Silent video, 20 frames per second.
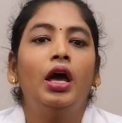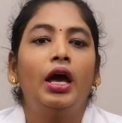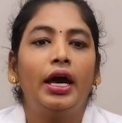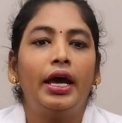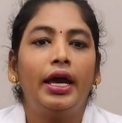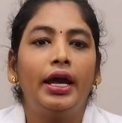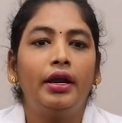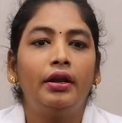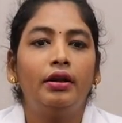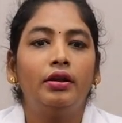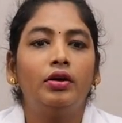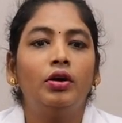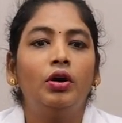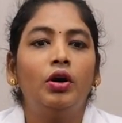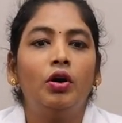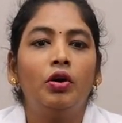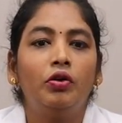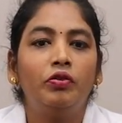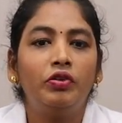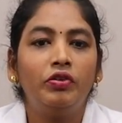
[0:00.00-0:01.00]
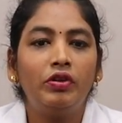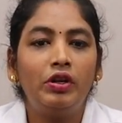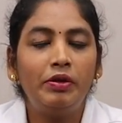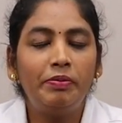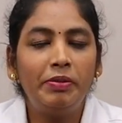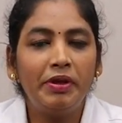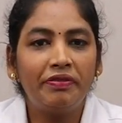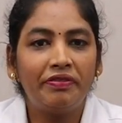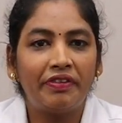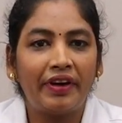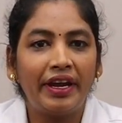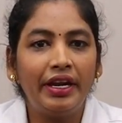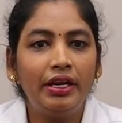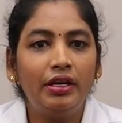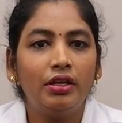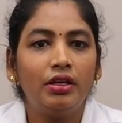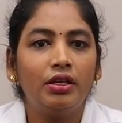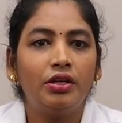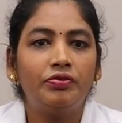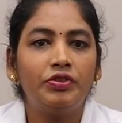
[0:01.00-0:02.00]
and we will be
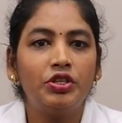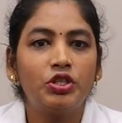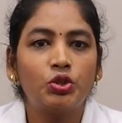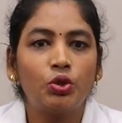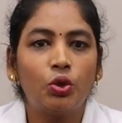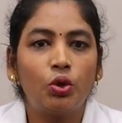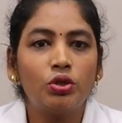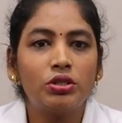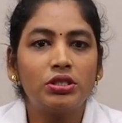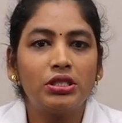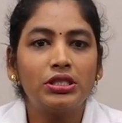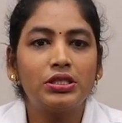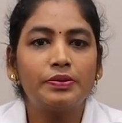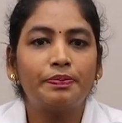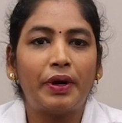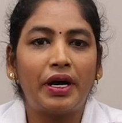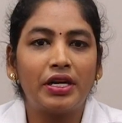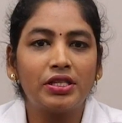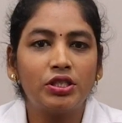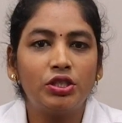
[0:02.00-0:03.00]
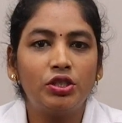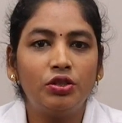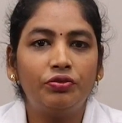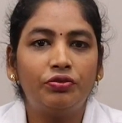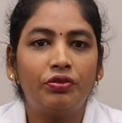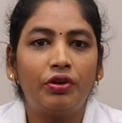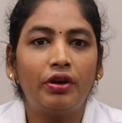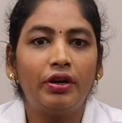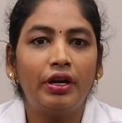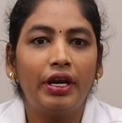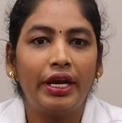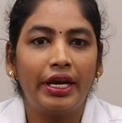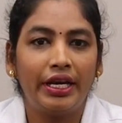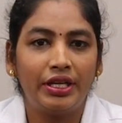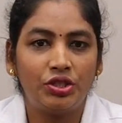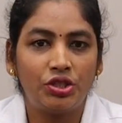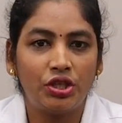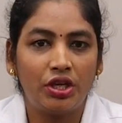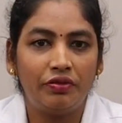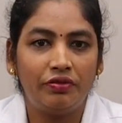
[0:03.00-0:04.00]
find if the source is positive for
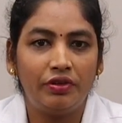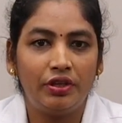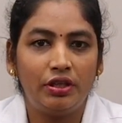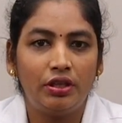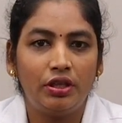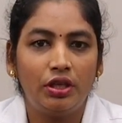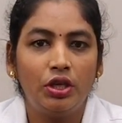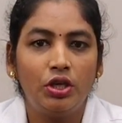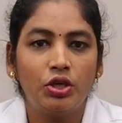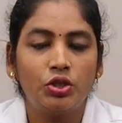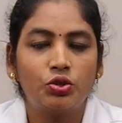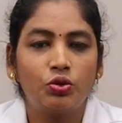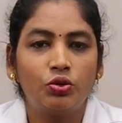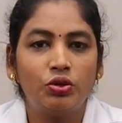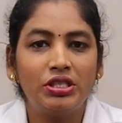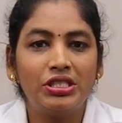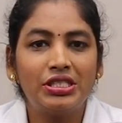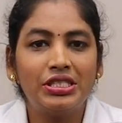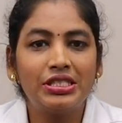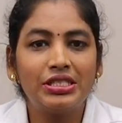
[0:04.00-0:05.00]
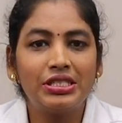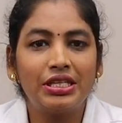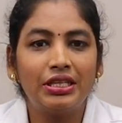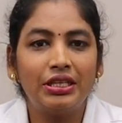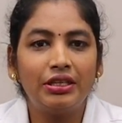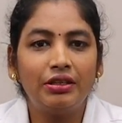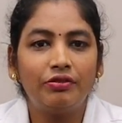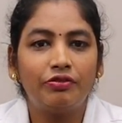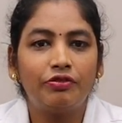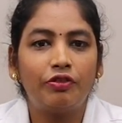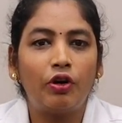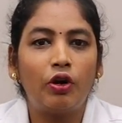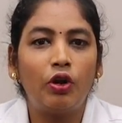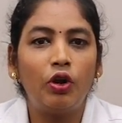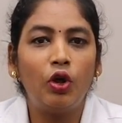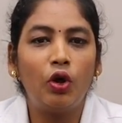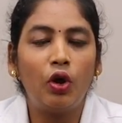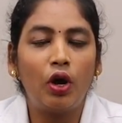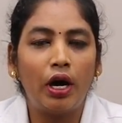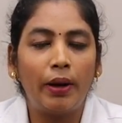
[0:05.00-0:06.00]
HIV. So this is the
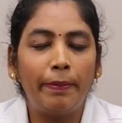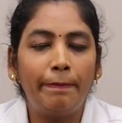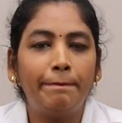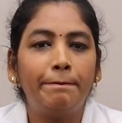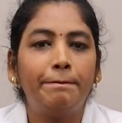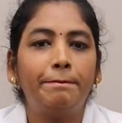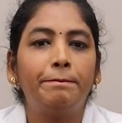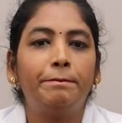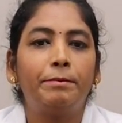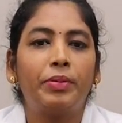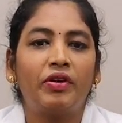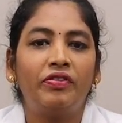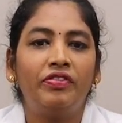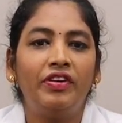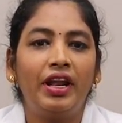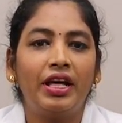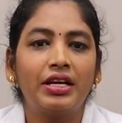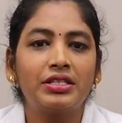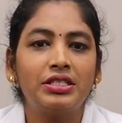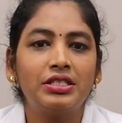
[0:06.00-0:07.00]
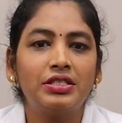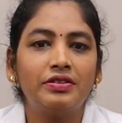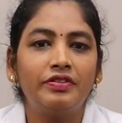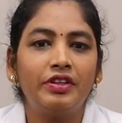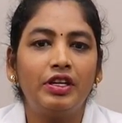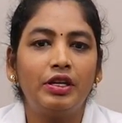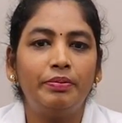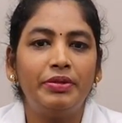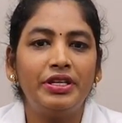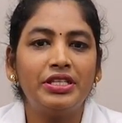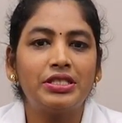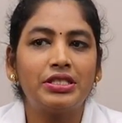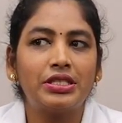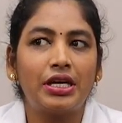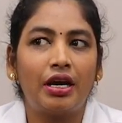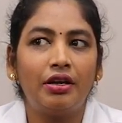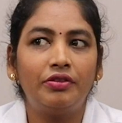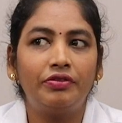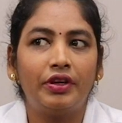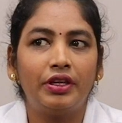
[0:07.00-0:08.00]
follow-up prophylaxis will be
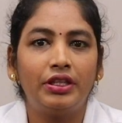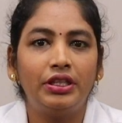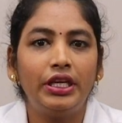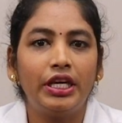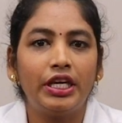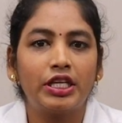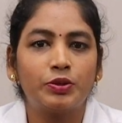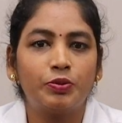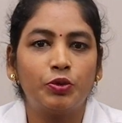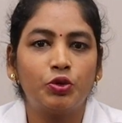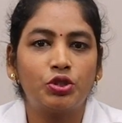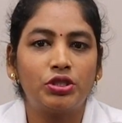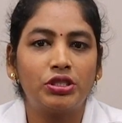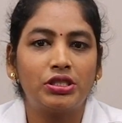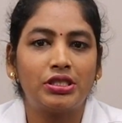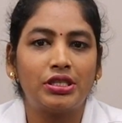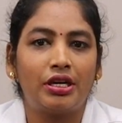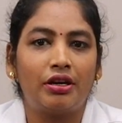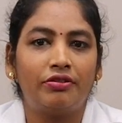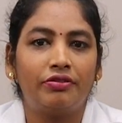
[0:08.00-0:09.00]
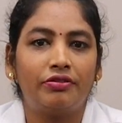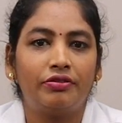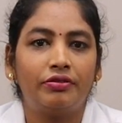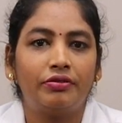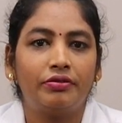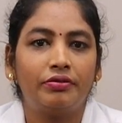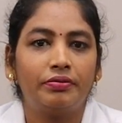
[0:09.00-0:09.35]
start for the exposed staff.